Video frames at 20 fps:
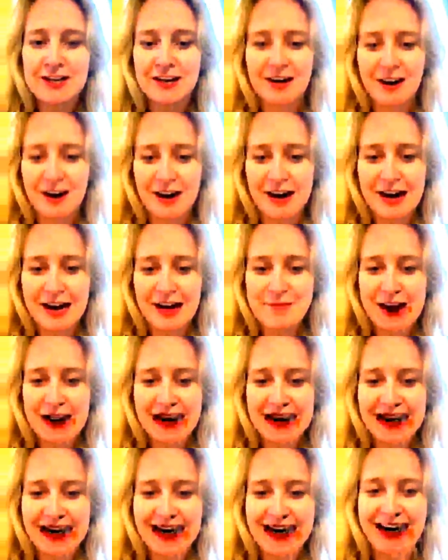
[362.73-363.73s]
Hi,
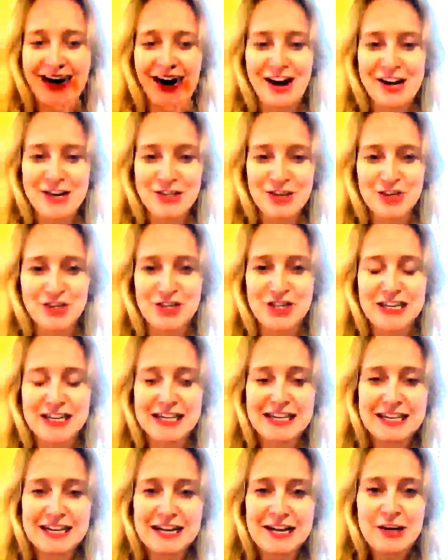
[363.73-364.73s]
Millie. Hi, Joshy.
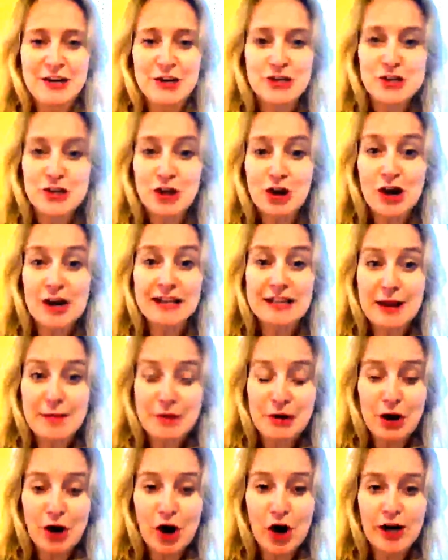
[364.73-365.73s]
You should go to
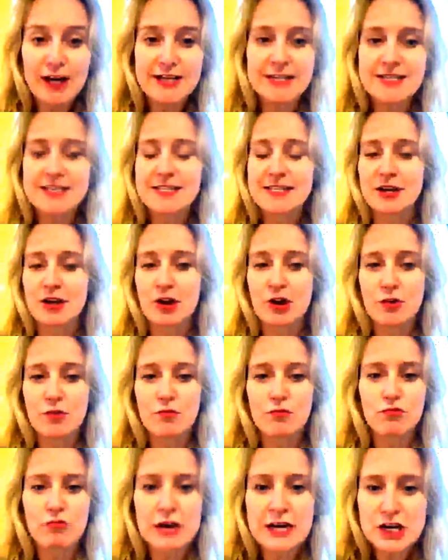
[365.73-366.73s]
Lebanon. It's, you know,
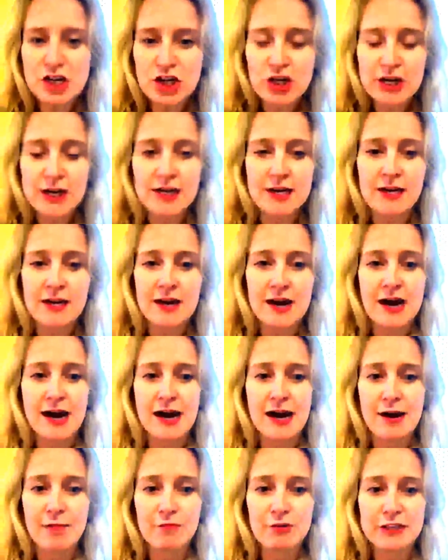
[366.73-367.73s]
rich in
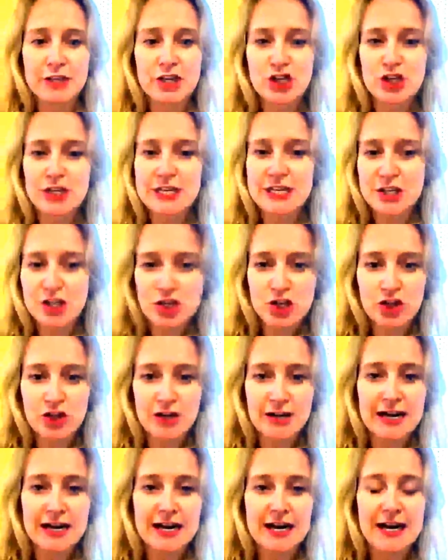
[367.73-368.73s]
religious
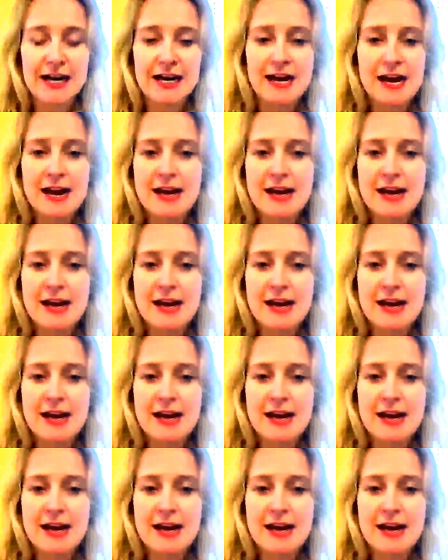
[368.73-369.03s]
history.